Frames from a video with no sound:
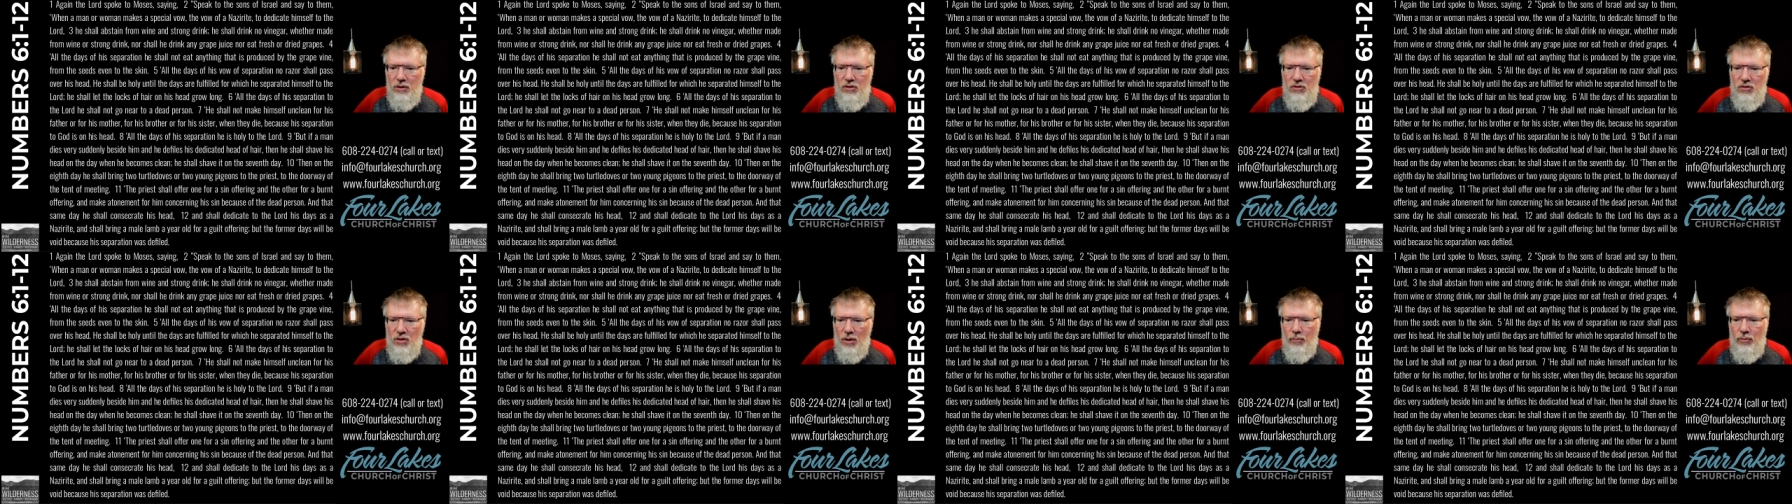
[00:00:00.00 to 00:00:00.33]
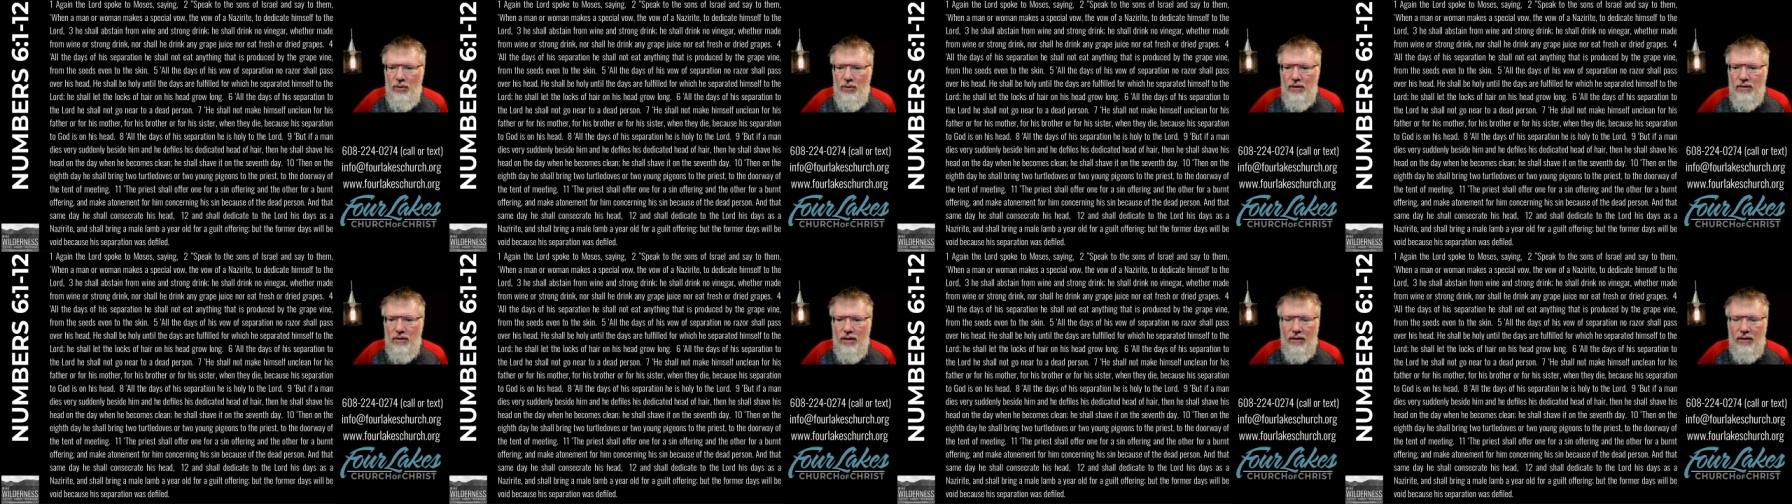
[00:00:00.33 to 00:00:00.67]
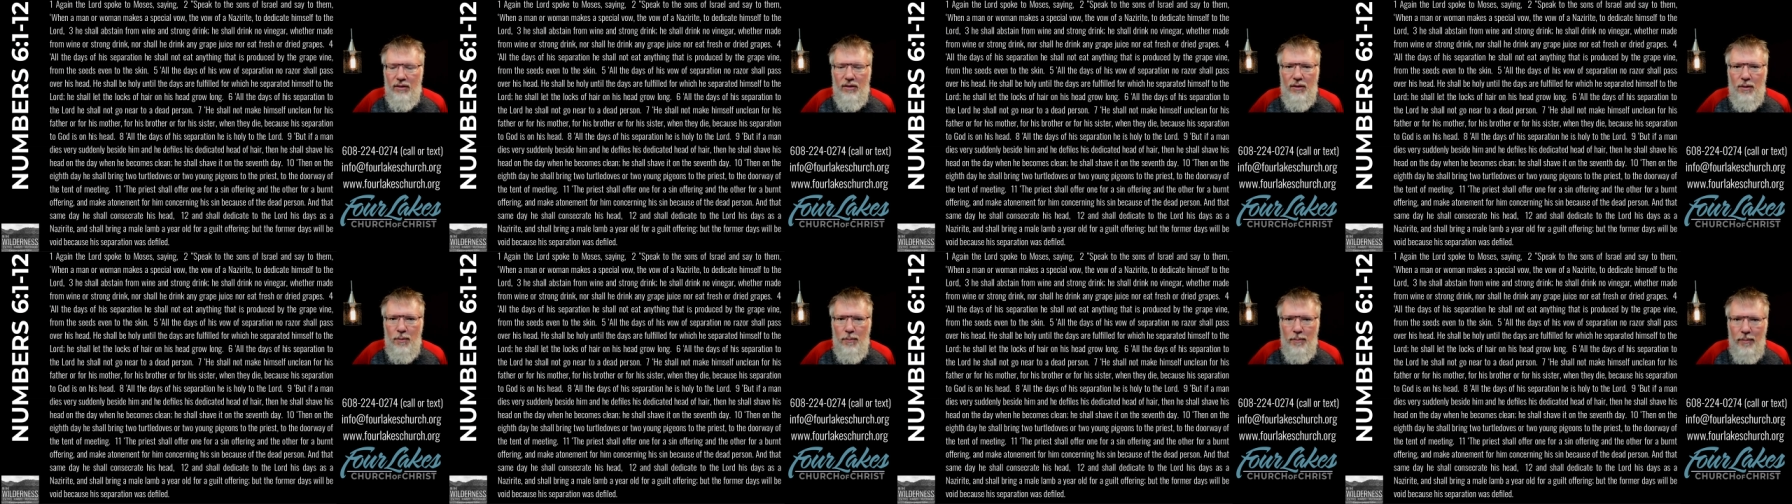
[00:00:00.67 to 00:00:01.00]
something
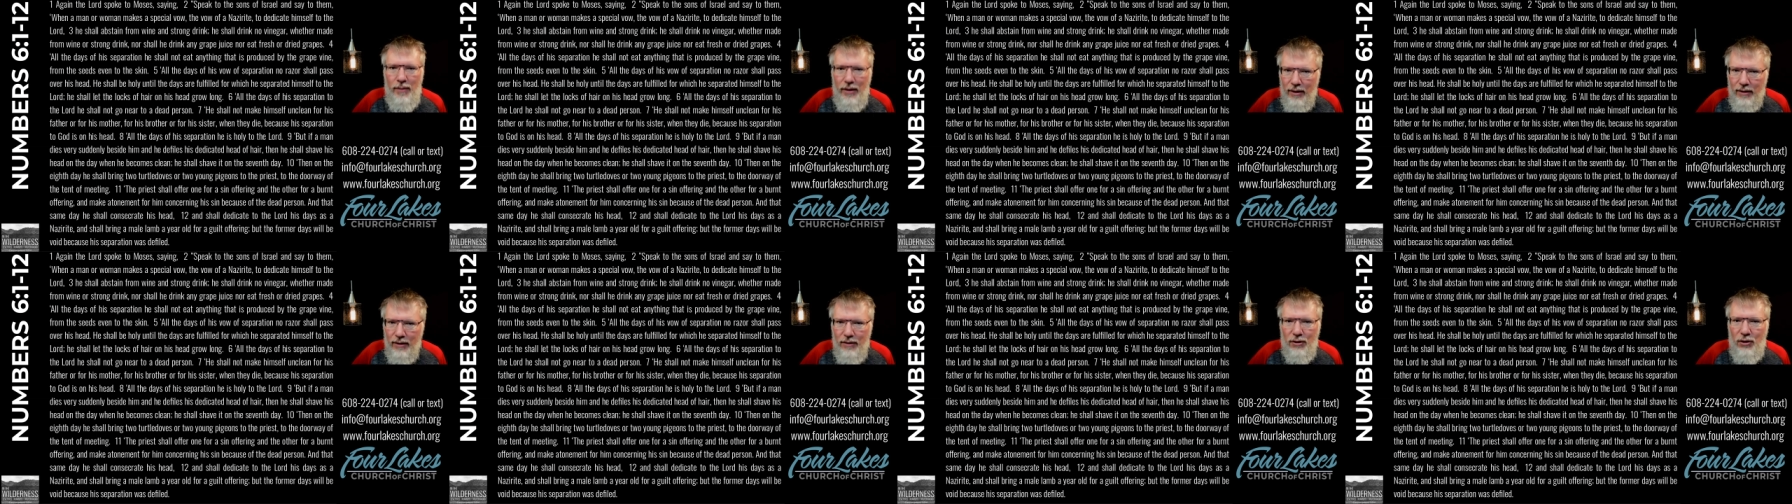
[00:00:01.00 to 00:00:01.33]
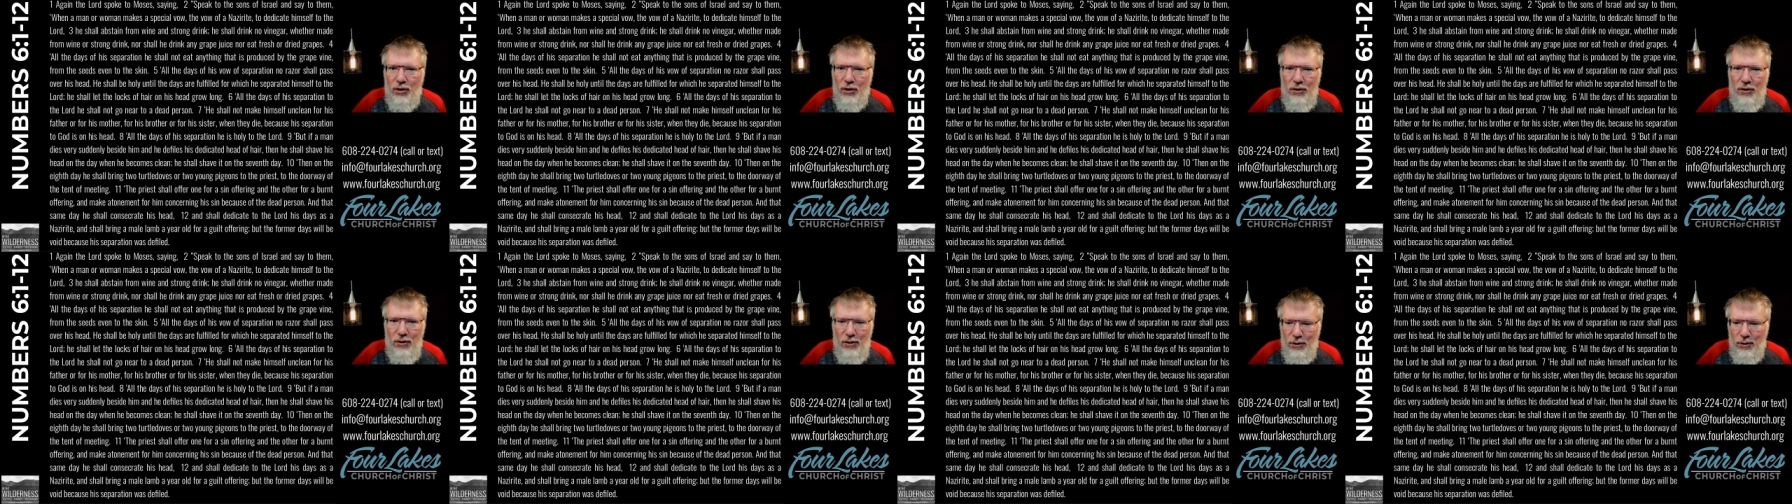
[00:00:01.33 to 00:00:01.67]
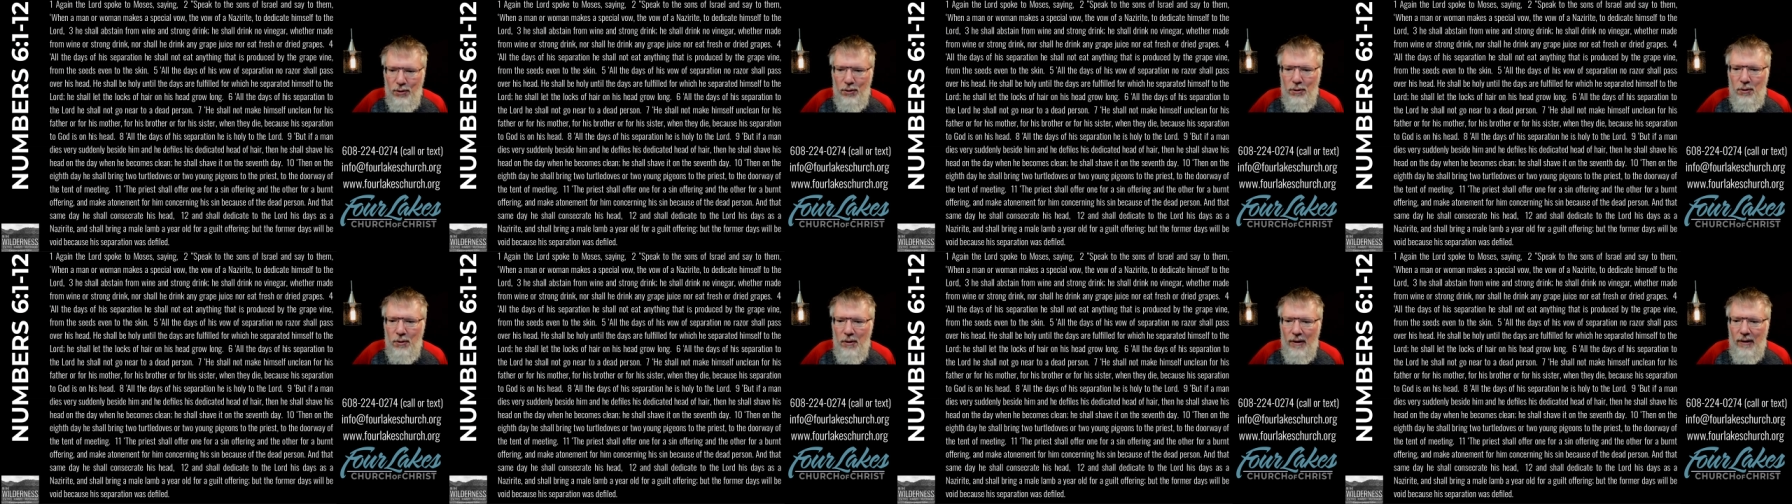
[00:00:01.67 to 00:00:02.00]
that the men could
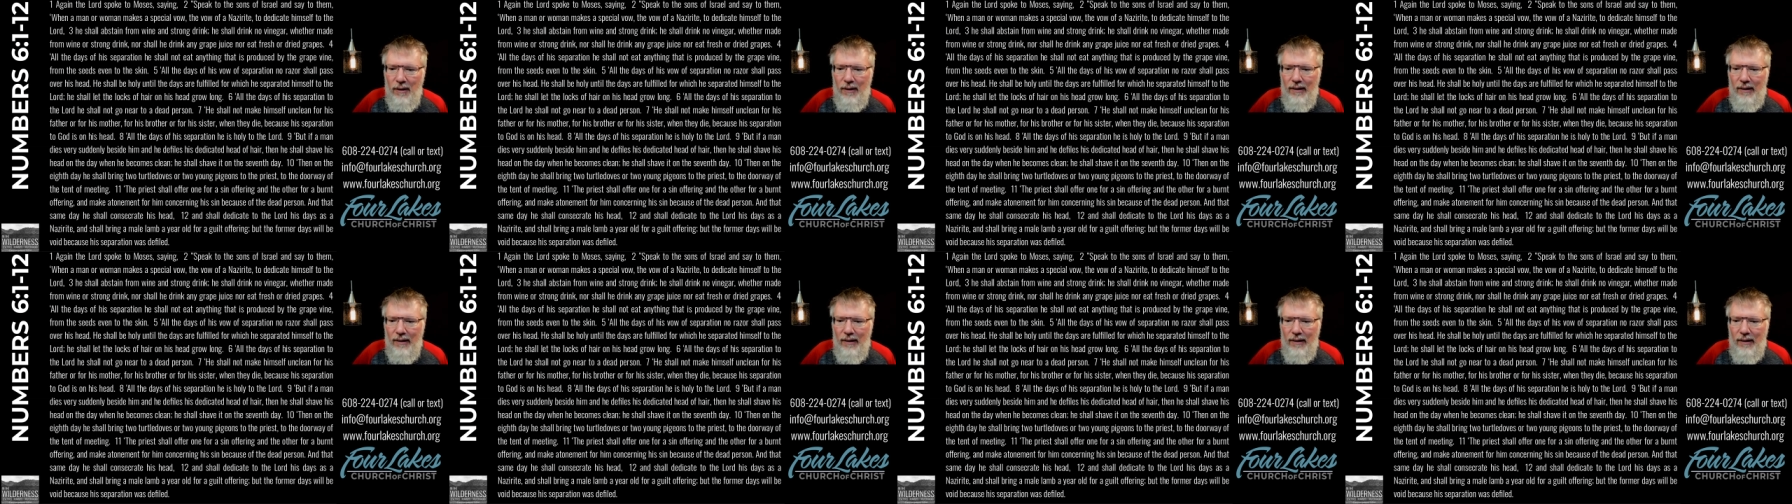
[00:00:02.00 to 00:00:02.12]
do,